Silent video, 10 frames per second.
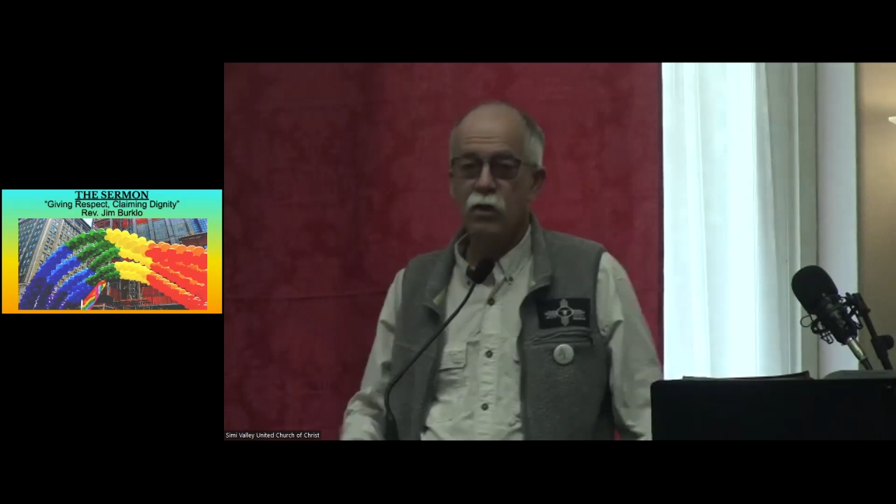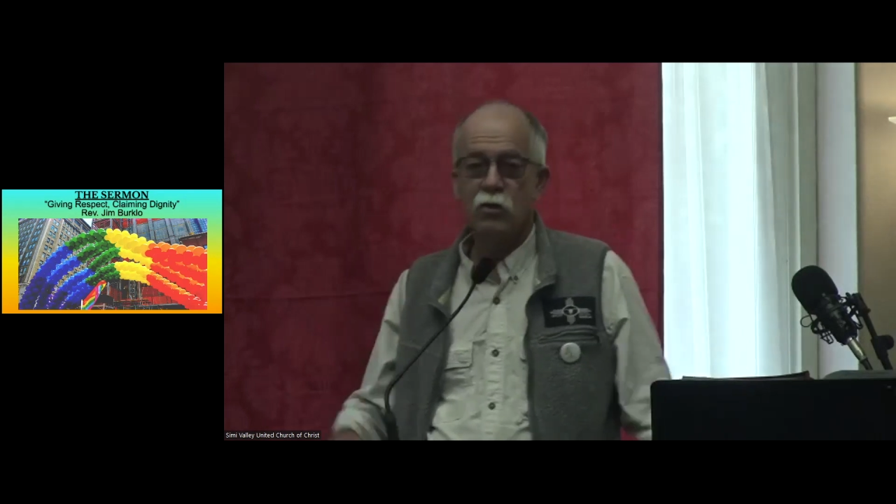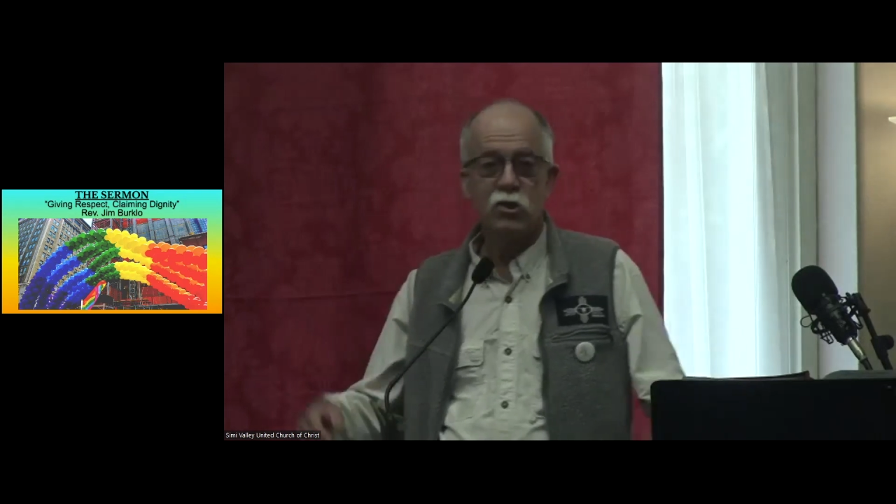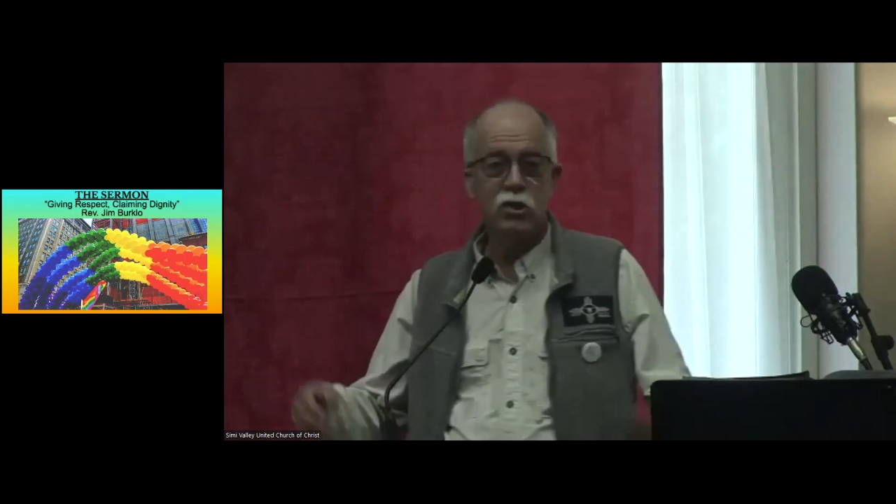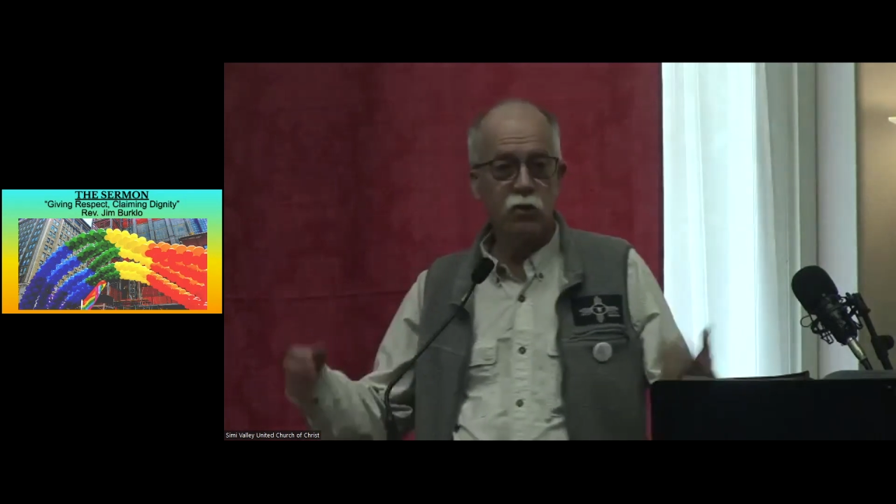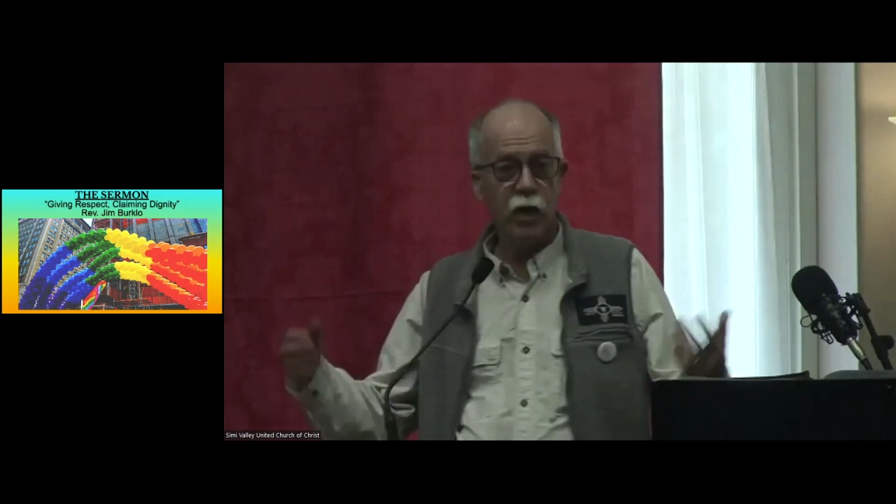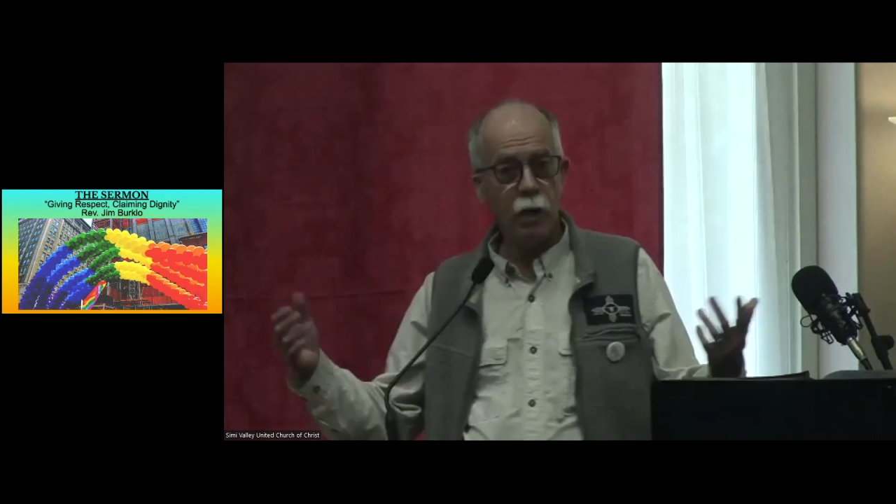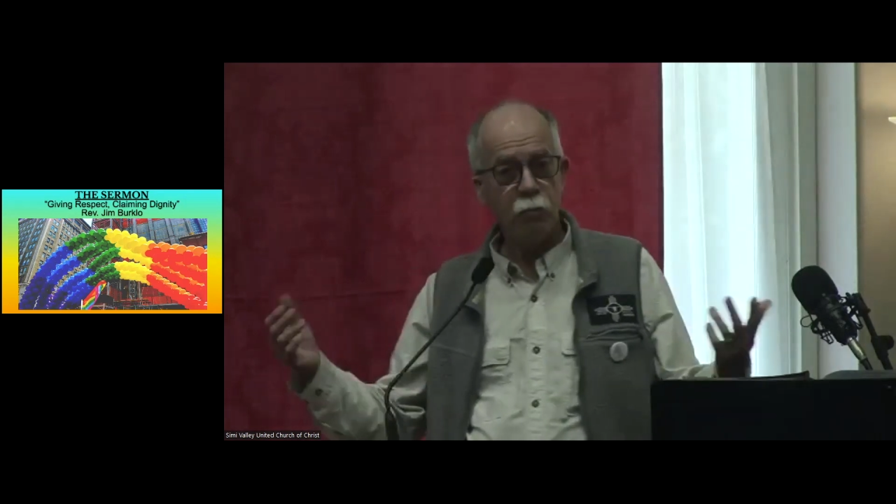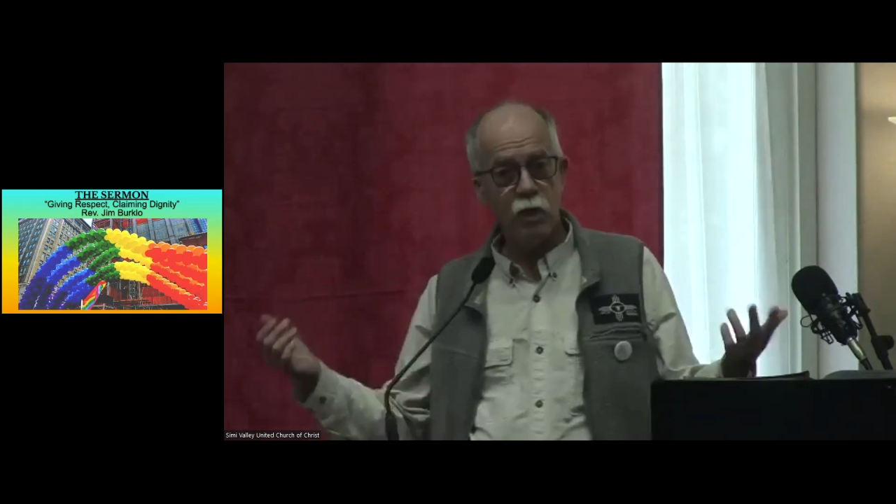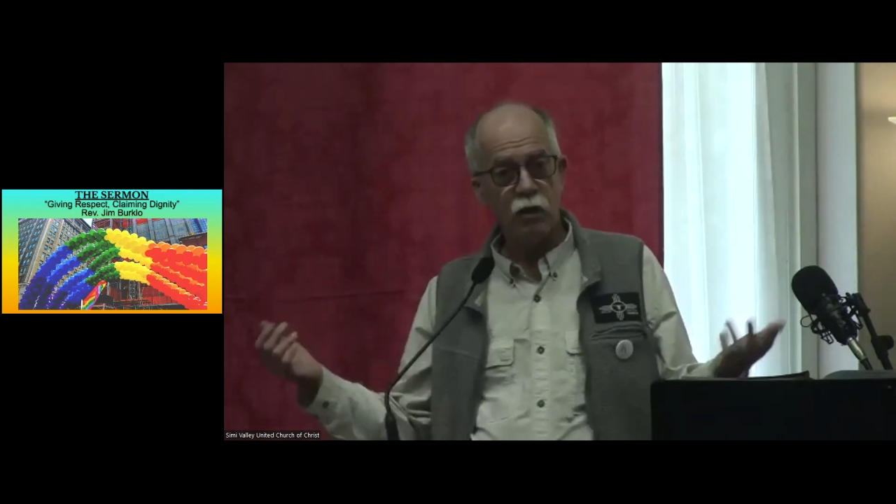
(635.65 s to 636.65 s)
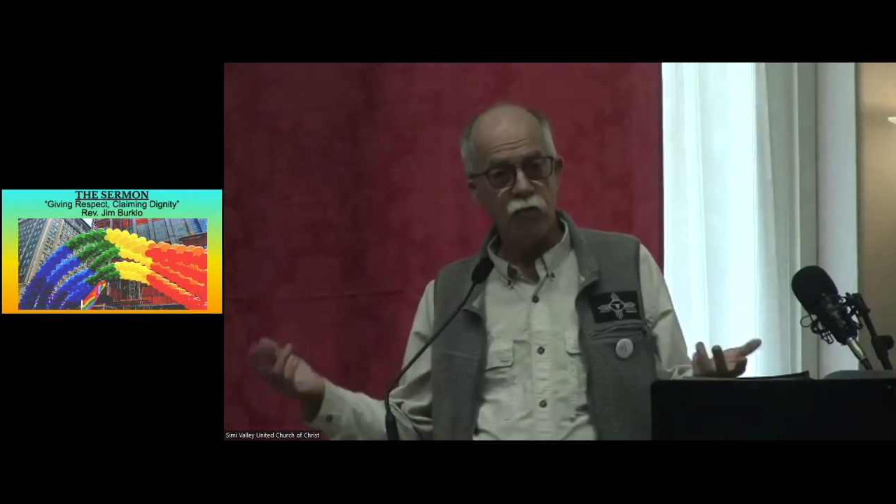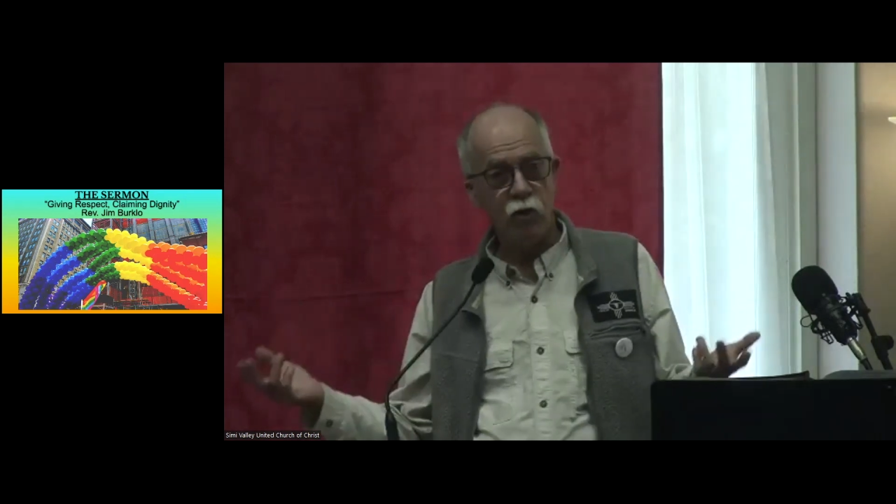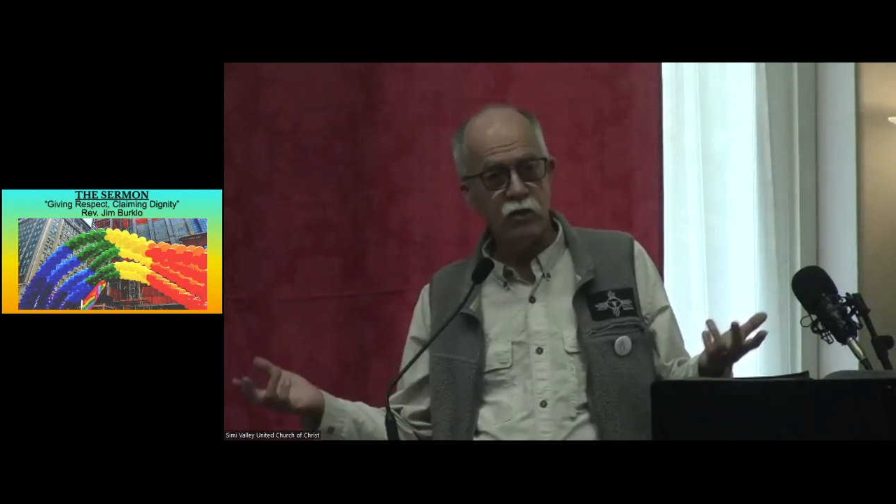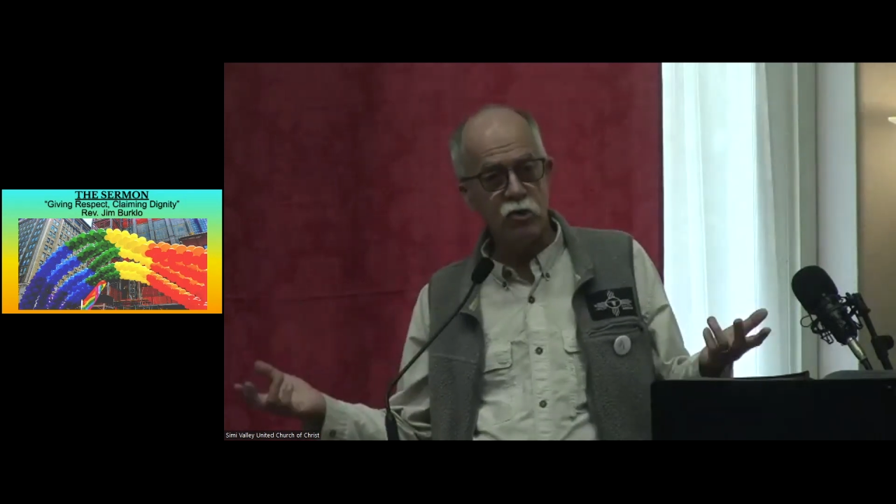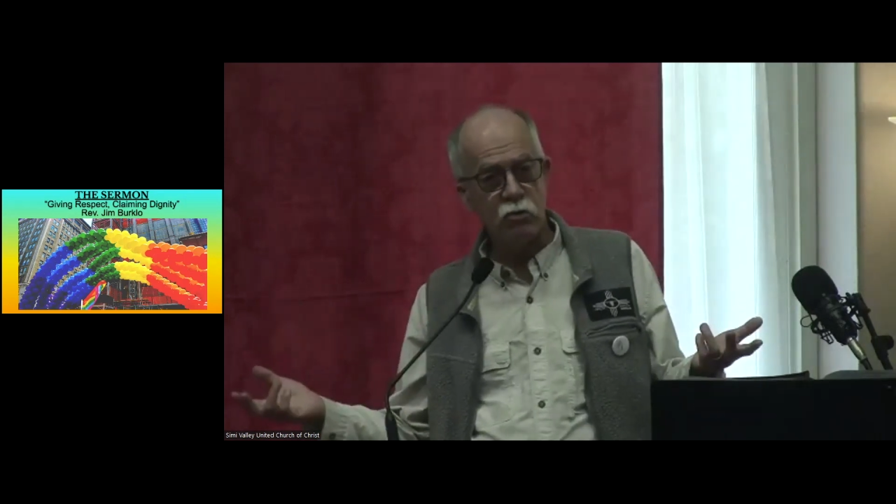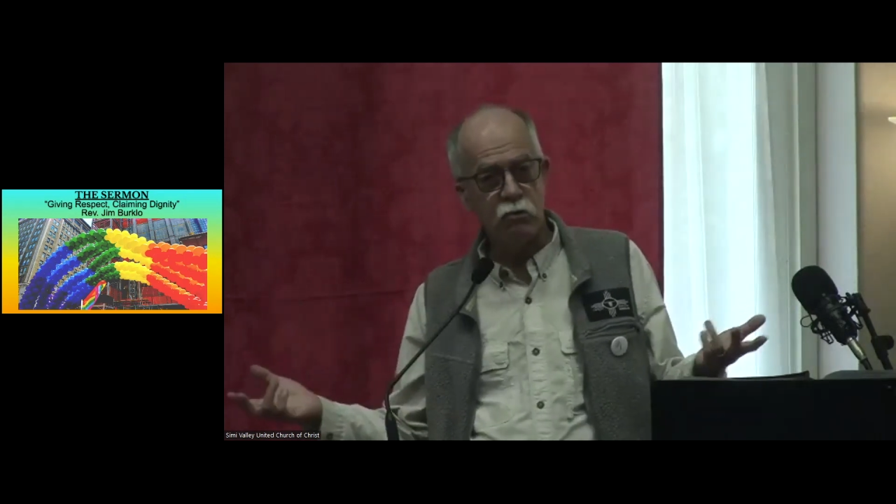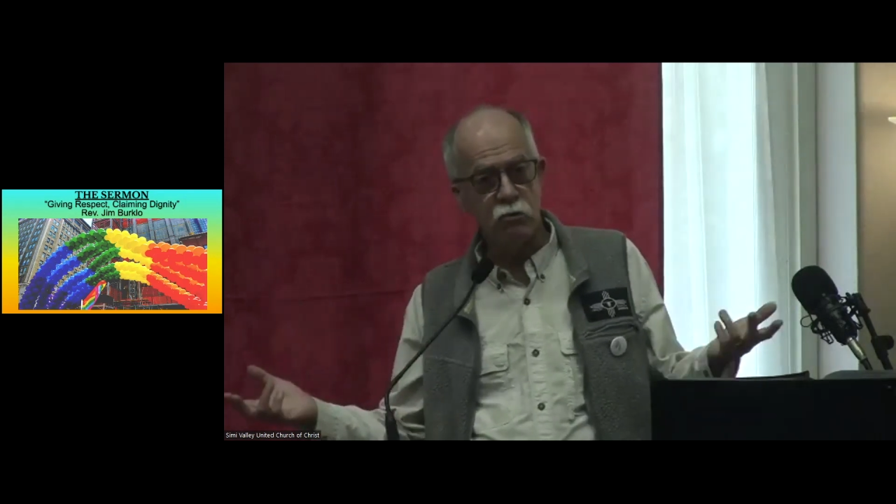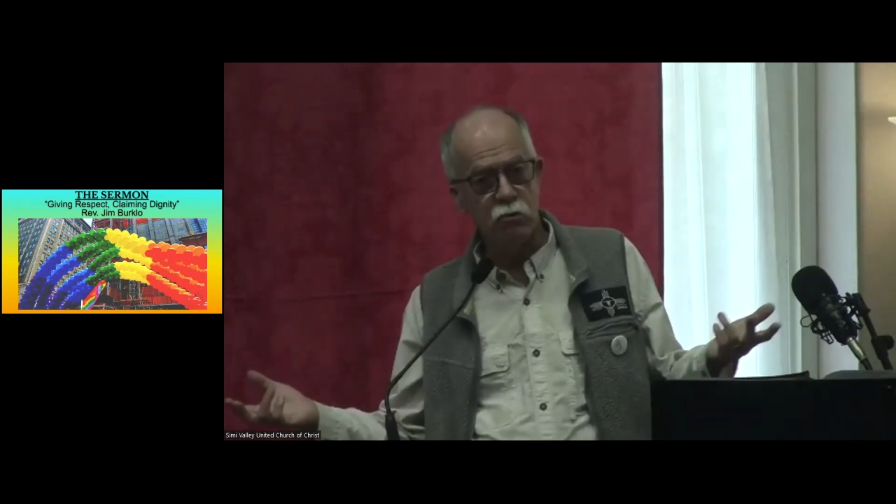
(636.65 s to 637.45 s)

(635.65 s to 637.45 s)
Still happening, friends,